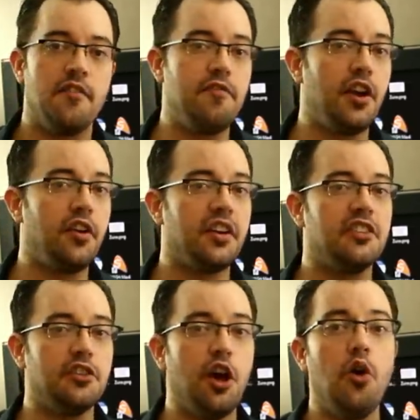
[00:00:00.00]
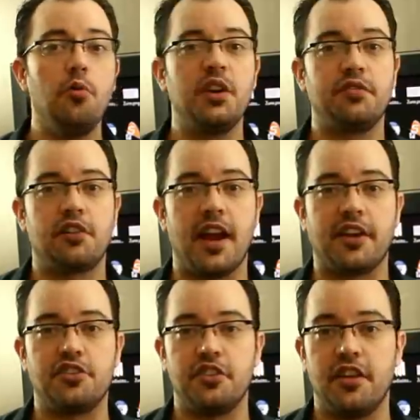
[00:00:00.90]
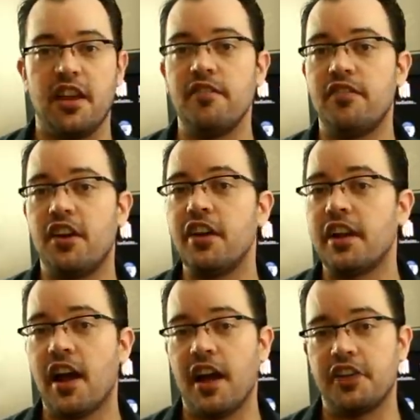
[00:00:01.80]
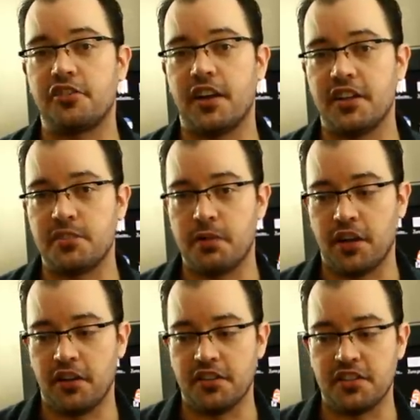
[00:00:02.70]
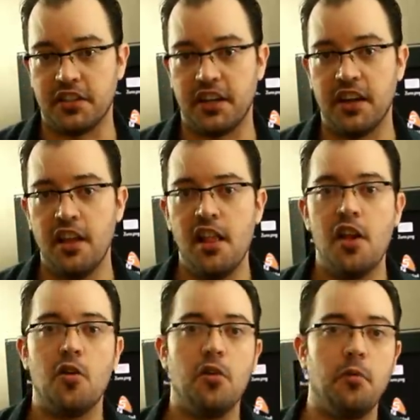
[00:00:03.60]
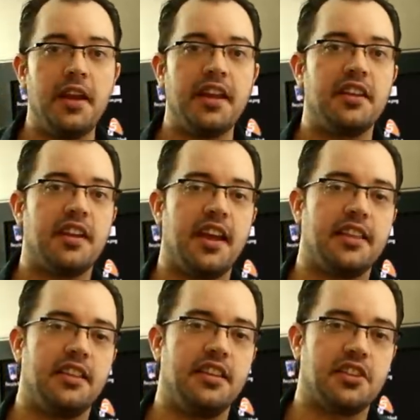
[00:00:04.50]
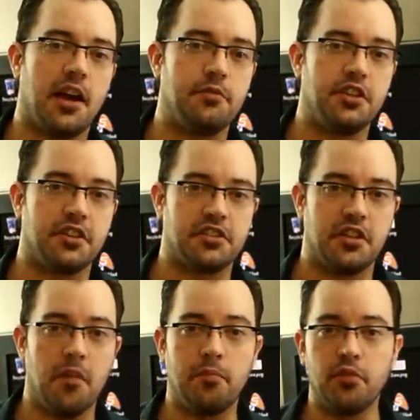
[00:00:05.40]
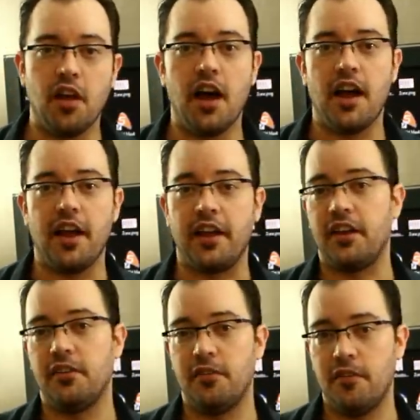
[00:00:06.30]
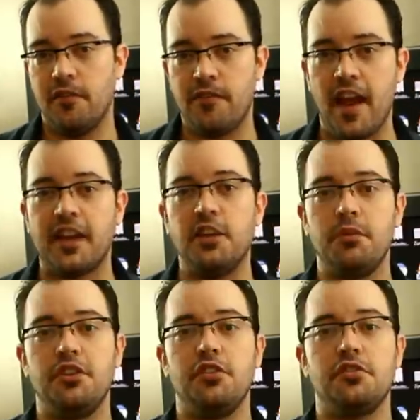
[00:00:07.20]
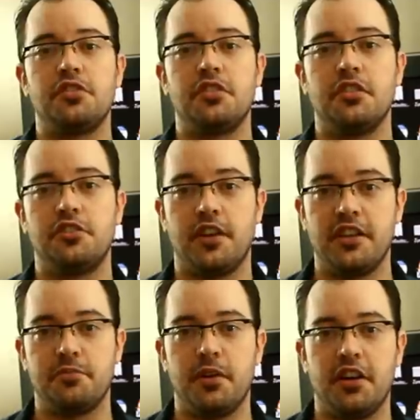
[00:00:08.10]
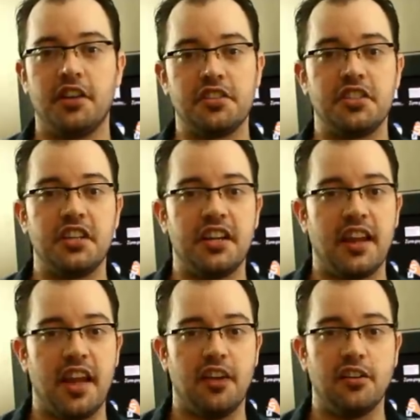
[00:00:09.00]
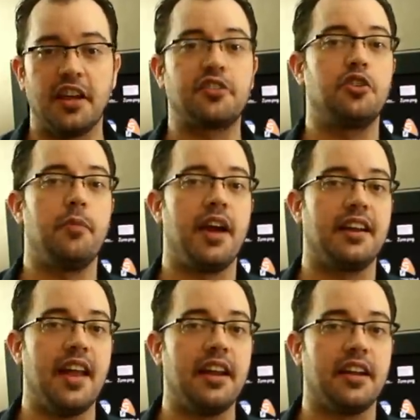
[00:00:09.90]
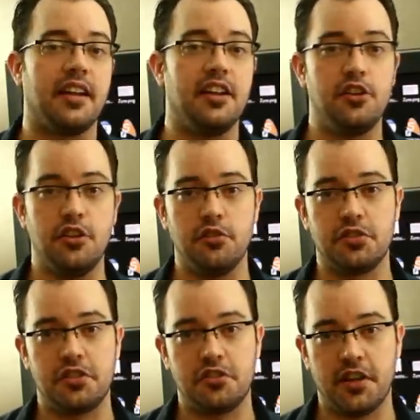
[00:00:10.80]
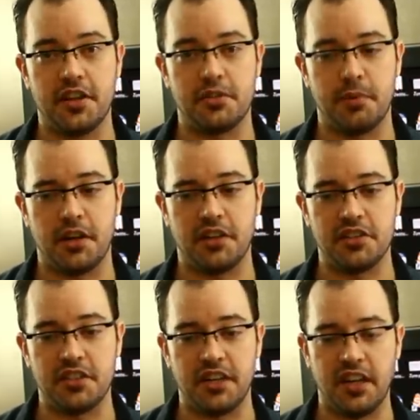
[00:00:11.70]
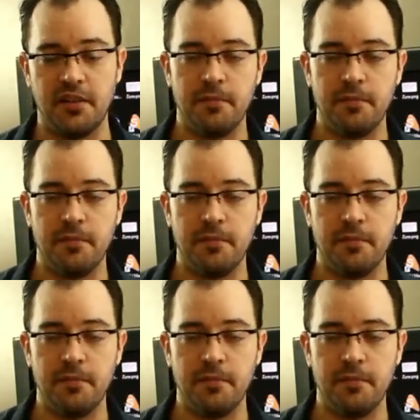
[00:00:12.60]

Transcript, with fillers: very low refraction and very high transparency, we can take these objects, apply vacuum-induced transparency and electromagnetic-induced transparency,